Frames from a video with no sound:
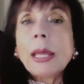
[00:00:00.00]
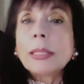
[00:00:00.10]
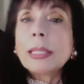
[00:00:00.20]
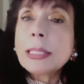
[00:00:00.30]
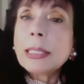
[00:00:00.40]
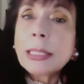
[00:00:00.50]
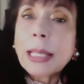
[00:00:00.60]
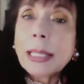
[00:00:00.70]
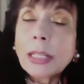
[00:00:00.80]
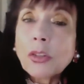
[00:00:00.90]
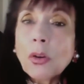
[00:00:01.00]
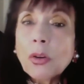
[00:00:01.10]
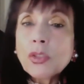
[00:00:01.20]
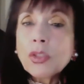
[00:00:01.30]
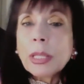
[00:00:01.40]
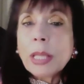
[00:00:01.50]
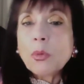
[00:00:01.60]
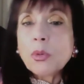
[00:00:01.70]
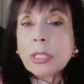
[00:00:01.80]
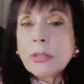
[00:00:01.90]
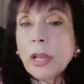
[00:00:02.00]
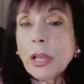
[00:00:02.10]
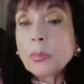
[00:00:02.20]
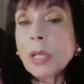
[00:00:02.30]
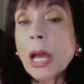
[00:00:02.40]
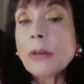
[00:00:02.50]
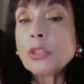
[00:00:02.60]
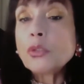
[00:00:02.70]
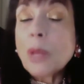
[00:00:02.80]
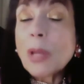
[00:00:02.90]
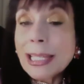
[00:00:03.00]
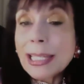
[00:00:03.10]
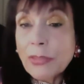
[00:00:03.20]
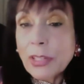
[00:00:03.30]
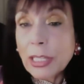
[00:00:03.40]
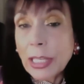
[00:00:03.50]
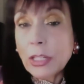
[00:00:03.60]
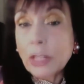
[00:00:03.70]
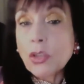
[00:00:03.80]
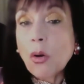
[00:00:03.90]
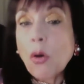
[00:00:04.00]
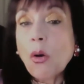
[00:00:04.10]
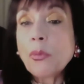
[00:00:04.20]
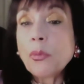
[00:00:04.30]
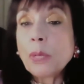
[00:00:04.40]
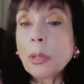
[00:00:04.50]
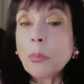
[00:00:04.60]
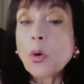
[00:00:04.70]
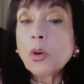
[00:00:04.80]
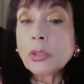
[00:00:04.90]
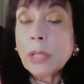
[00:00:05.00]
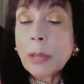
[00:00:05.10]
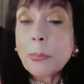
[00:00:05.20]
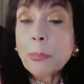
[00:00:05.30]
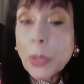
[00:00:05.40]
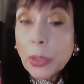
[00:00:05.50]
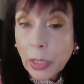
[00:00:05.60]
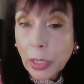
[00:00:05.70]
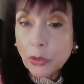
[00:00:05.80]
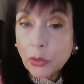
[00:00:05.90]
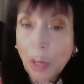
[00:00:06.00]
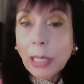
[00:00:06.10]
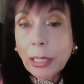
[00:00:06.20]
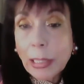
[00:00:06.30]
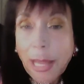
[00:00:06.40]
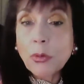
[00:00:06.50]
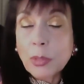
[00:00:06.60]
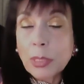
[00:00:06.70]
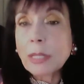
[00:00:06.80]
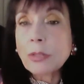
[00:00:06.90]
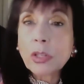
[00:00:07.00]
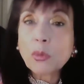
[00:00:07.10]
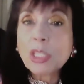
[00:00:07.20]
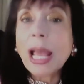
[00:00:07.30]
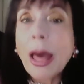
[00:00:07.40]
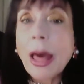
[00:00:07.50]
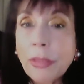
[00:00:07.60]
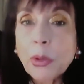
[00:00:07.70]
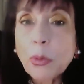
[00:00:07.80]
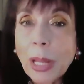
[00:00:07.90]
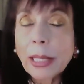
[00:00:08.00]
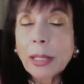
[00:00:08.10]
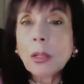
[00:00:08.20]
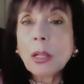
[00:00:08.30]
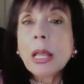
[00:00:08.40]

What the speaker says: This is a technology that was developed after 27 years of laboratory empirical trial and error research. So it was theoretical